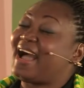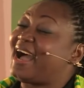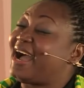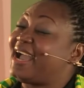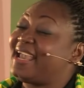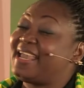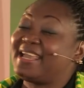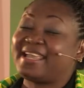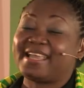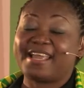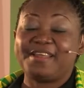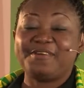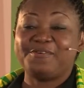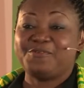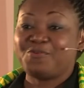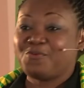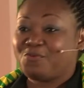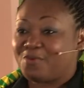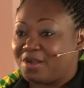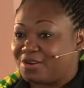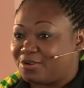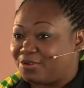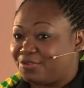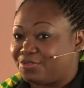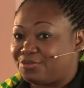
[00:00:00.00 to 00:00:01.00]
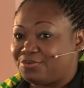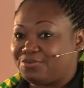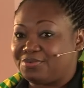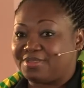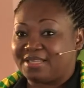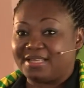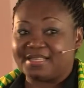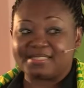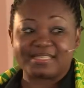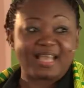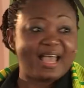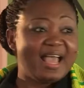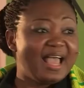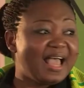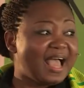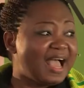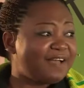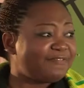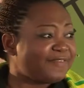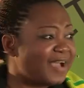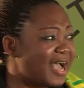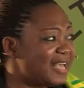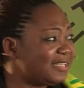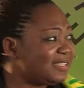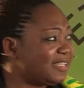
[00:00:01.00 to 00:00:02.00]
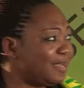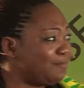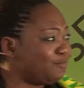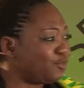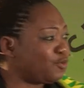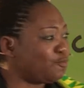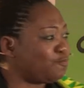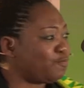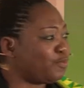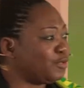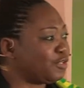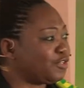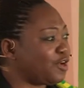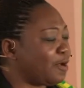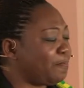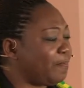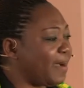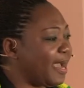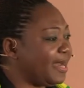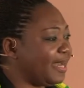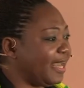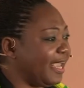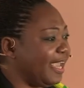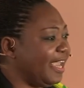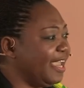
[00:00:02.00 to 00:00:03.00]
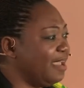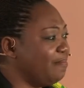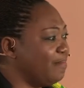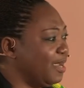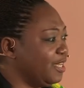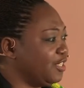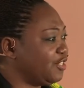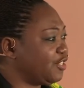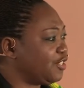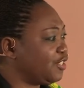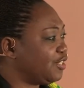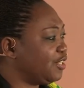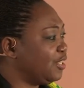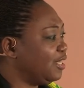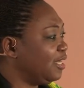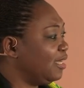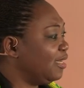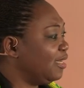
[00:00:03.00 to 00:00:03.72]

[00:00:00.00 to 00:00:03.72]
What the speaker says: I can do one or two things. I've asked them to put up an image